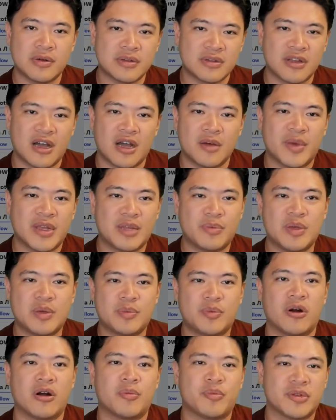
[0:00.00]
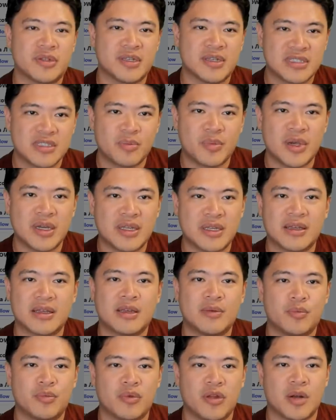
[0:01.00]
not many people are participating
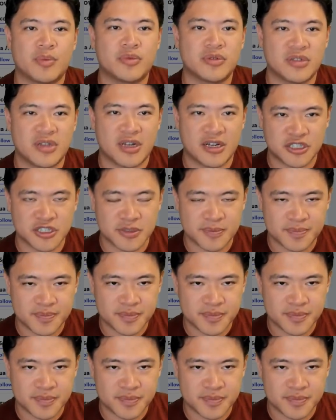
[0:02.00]
in block production.